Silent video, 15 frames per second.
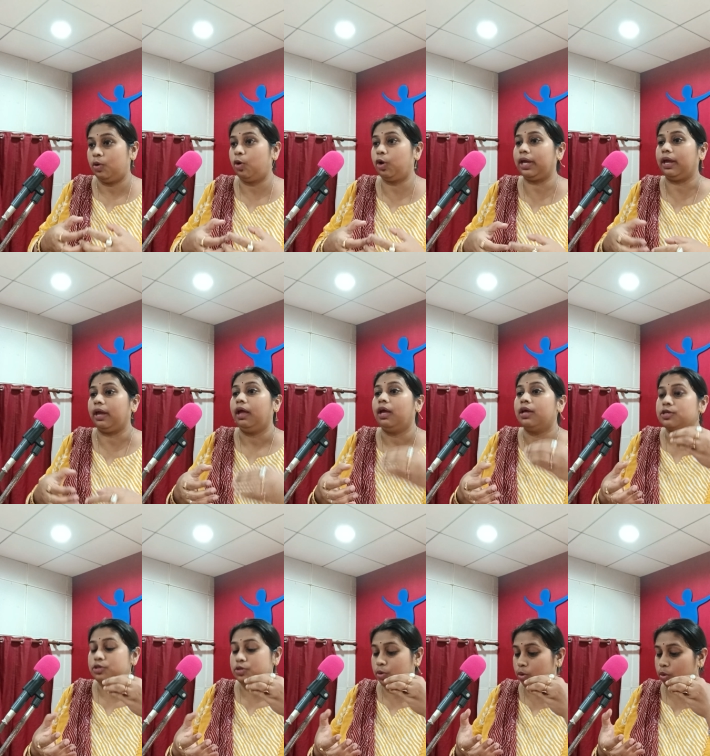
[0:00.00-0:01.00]
Okay,
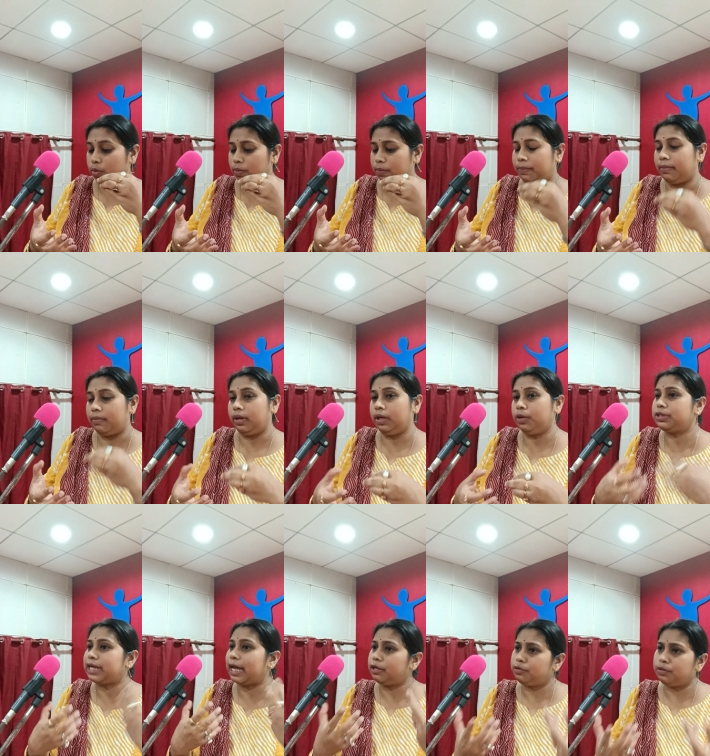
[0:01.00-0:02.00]
so you
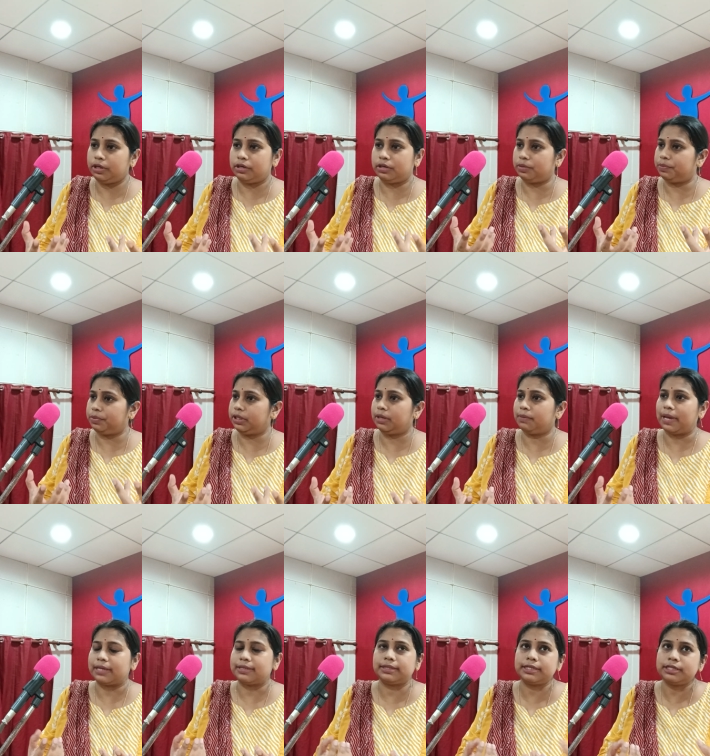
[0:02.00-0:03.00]
tend to interpret a
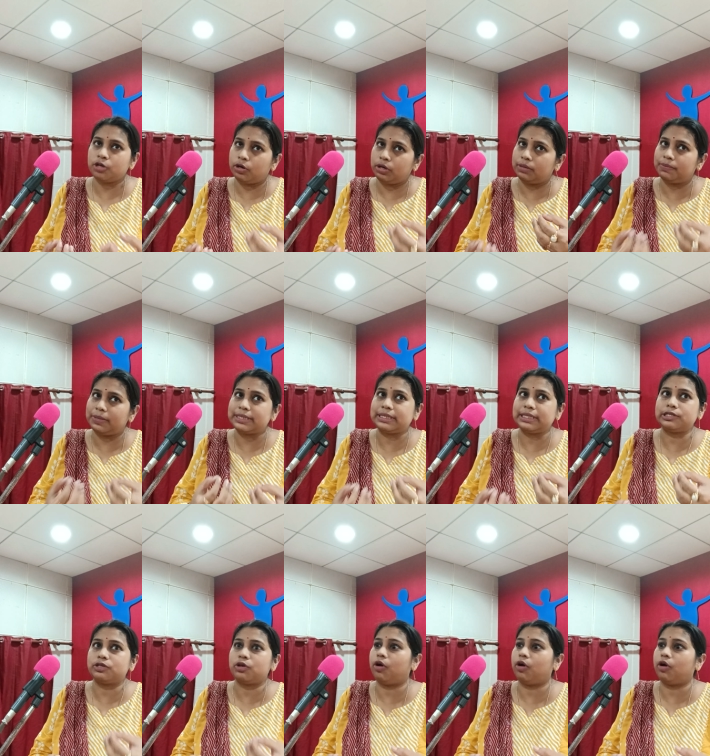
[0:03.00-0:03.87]
message on the basis